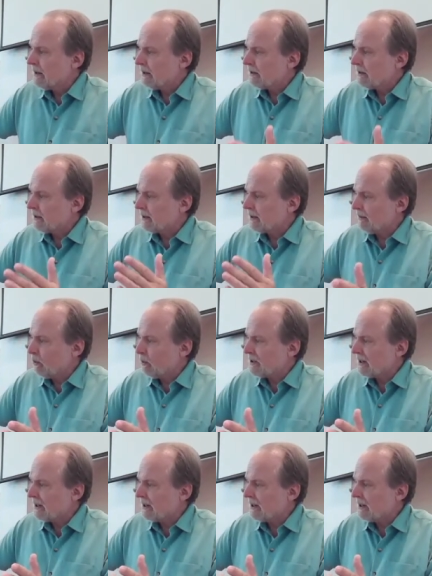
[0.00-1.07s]
The devil is a
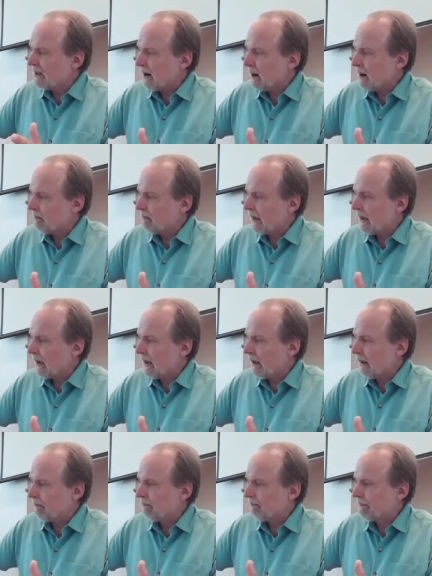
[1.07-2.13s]
liar.
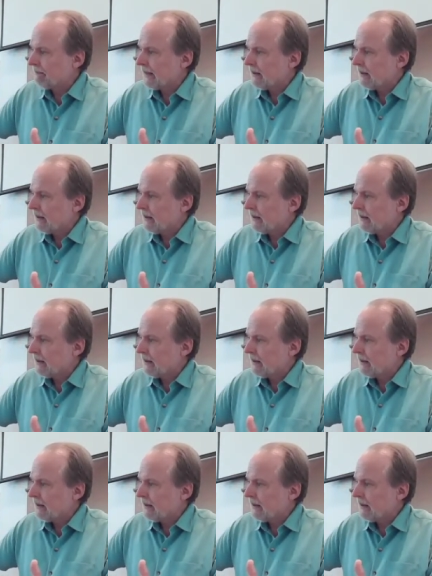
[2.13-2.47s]
Um,